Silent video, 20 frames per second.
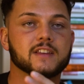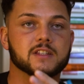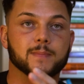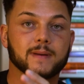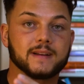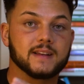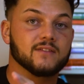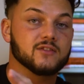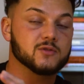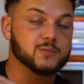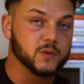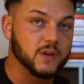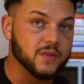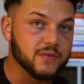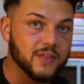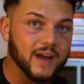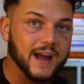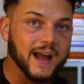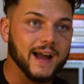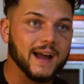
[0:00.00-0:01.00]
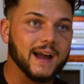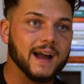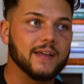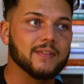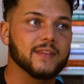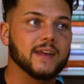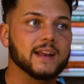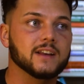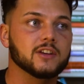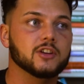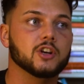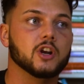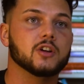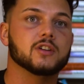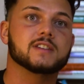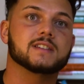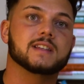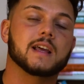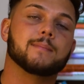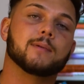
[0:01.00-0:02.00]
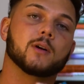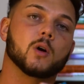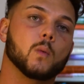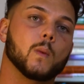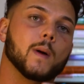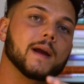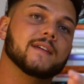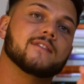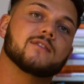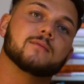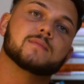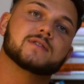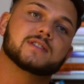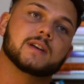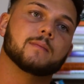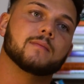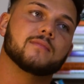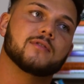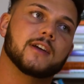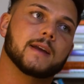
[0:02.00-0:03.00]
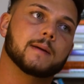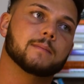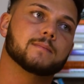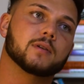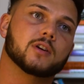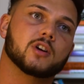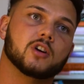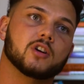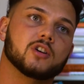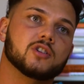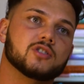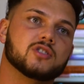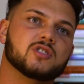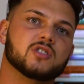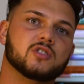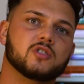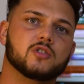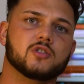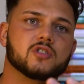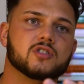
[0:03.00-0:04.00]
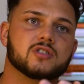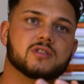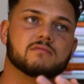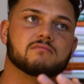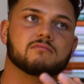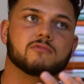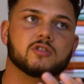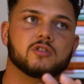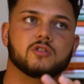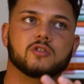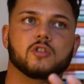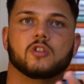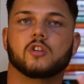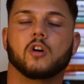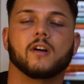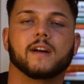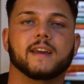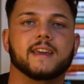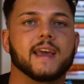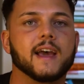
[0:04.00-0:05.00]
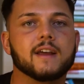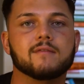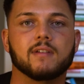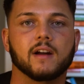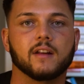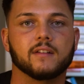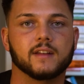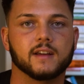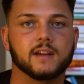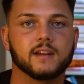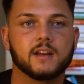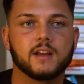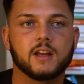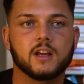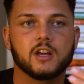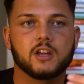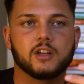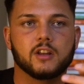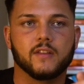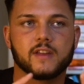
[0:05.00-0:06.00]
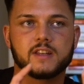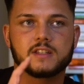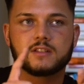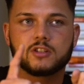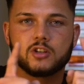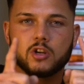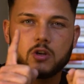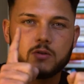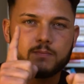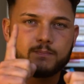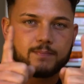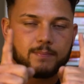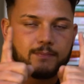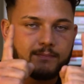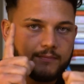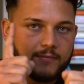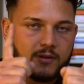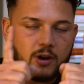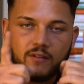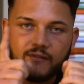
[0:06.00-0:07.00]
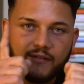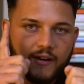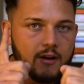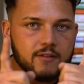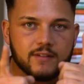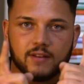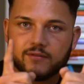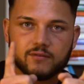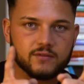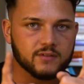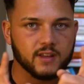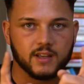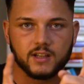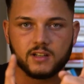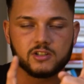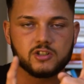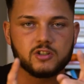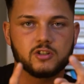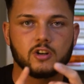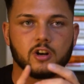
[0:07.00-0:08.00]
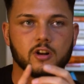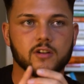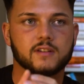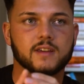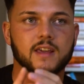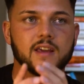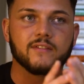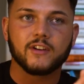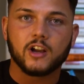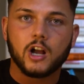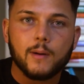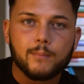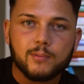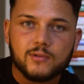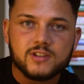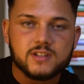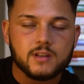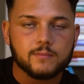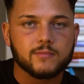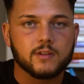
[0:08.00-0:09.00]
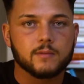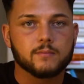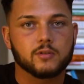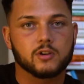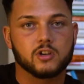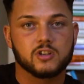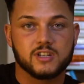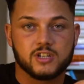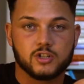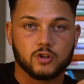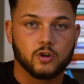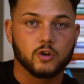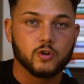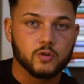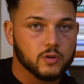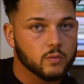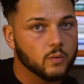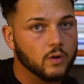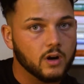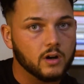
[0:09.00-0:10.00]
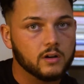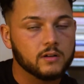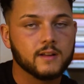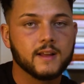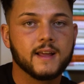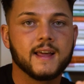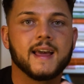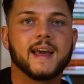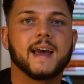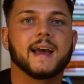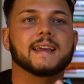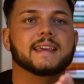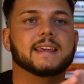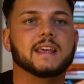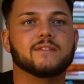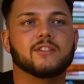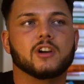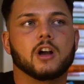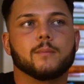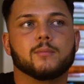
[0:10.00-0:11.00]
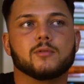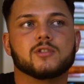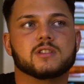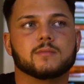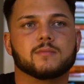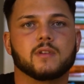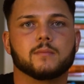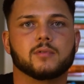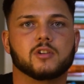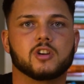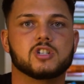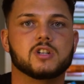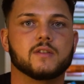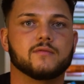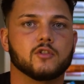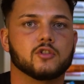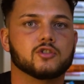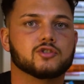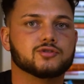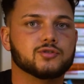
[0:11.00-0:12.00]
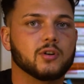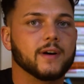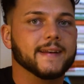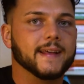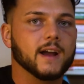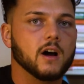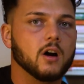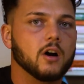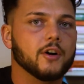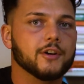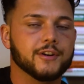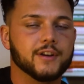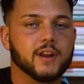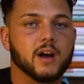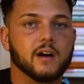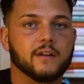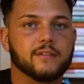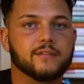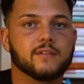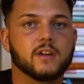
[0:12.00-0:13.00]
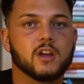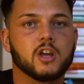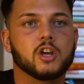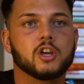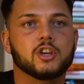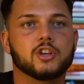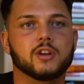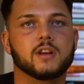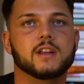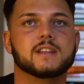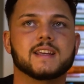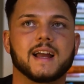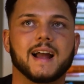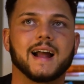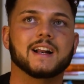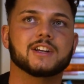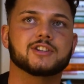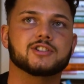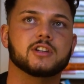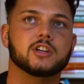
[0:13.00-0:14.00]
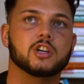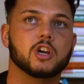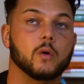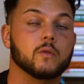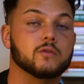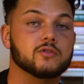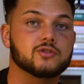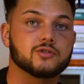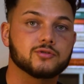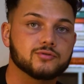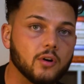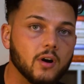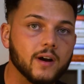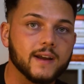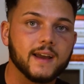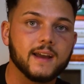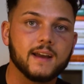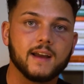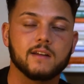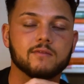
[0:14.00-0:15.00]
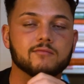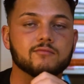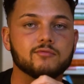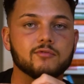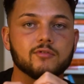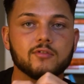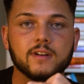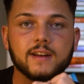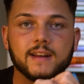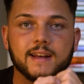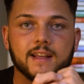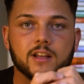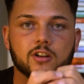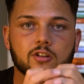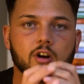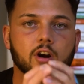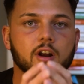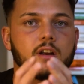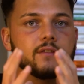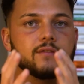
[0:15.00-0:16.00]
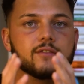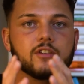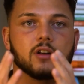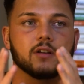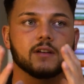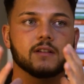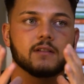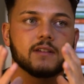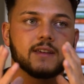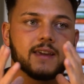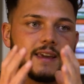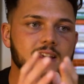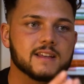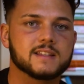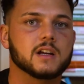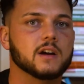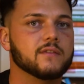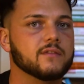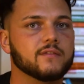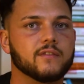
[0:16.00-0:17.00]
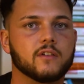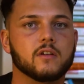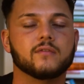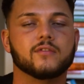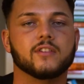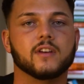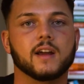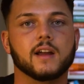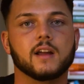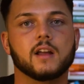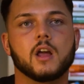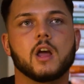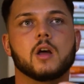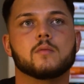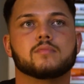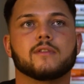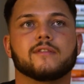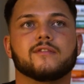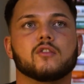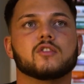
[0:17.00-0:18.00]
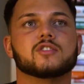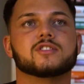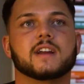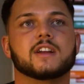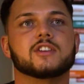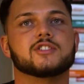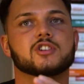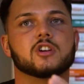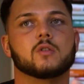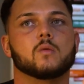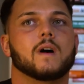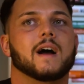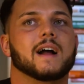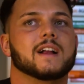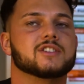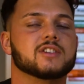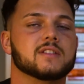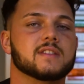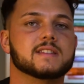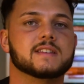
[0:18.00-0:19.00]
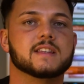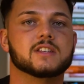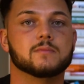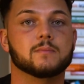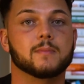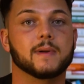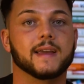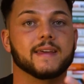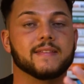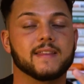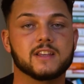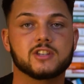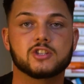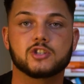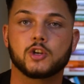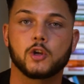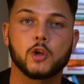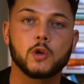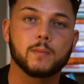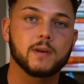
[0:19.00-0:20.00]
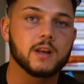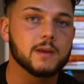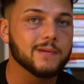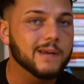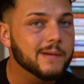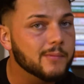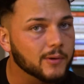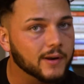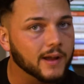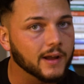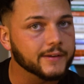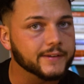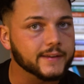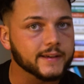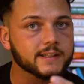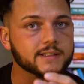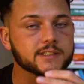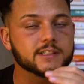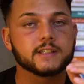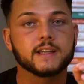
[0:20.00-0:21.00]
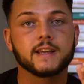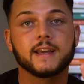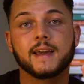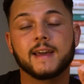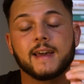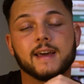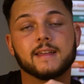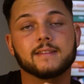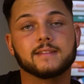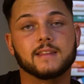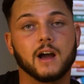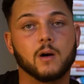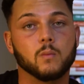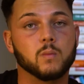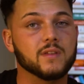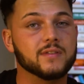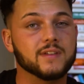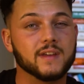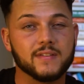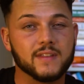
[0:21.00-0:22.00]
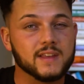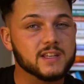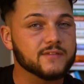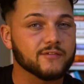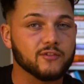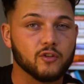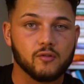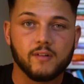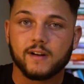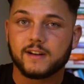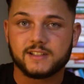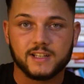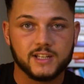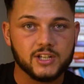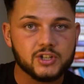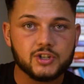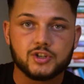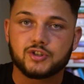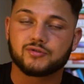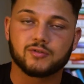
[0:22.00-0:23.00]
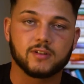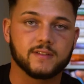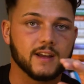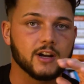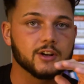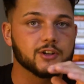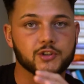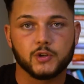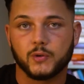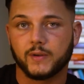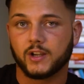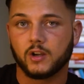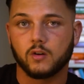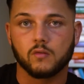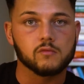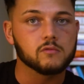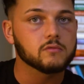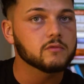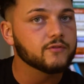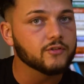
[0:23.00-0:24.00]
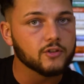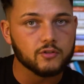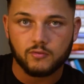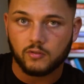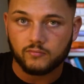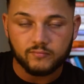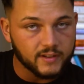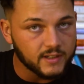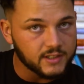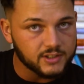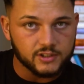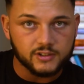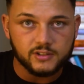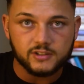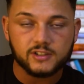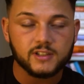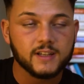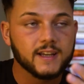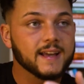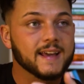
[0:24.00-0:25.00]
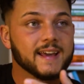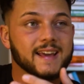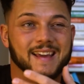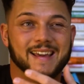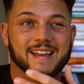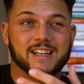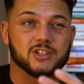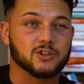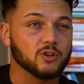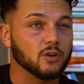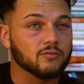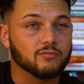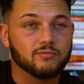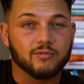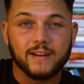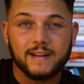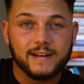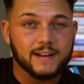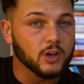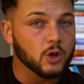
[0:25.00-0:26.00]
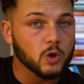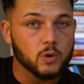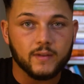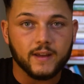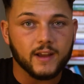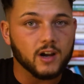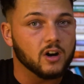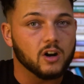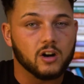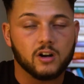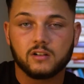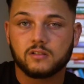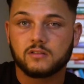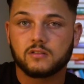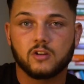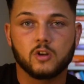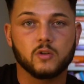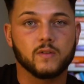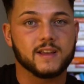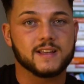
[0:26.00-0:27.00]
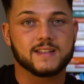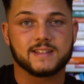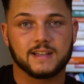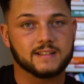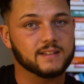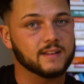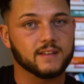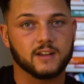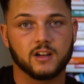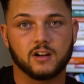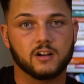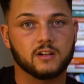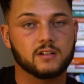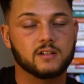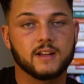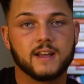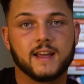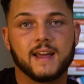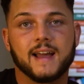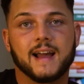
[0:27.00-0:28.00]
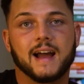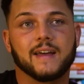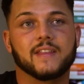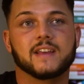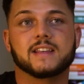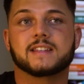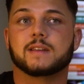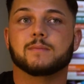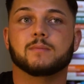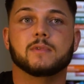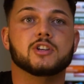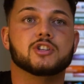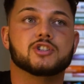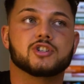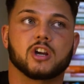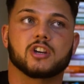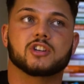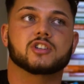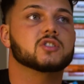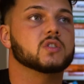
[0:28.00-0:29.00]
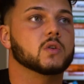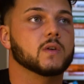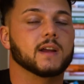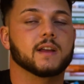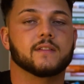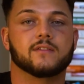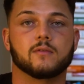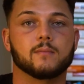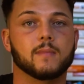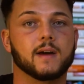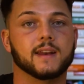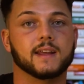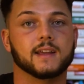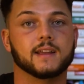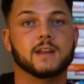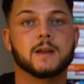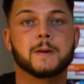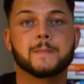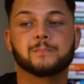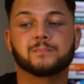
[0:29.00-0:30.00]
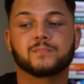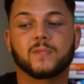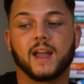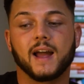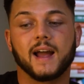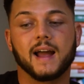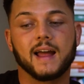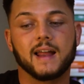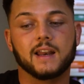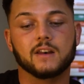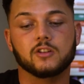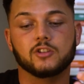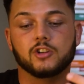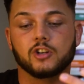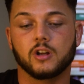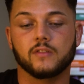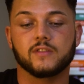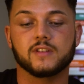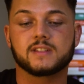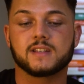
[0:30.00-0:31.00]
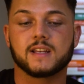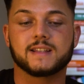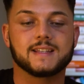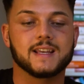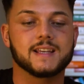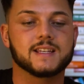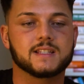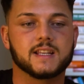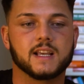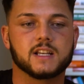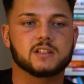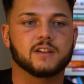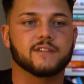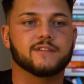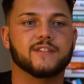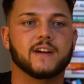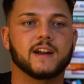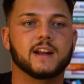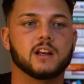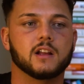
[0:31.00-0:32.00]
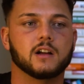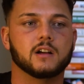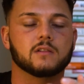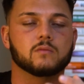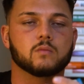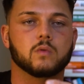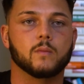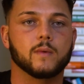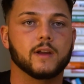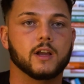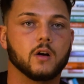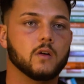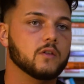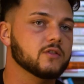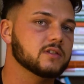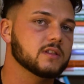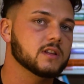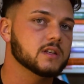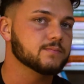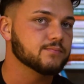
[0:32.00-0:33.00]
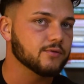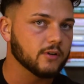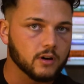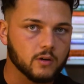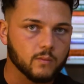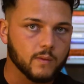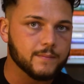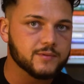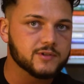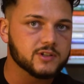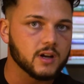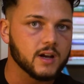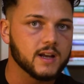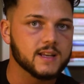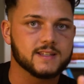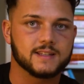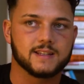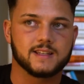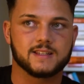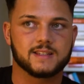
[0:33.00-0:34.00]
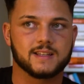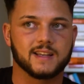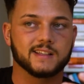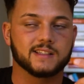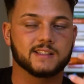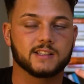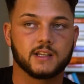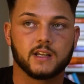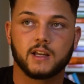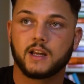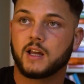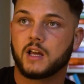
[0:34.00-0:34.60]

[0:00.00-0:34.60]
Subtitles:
there's a big difference between that and then, you know, stepping away from something because you can't get your head around it. You know, there's two very different things. You know, giving up on something because it's not who you are and giving up on something because you've not tried it hard enough. You need to actually go and try it and really kind of, you know, get yourself involved in it before saying, you know what, actually this isn't me. And there's too many people nowadays that are within this Forex industry that are doing it all for the wrong reasons. It's not really who they are, who they say that they are, and they're simply just doing it for money. And, you know, the statistics of failure, when we go onto these broker websites and it says,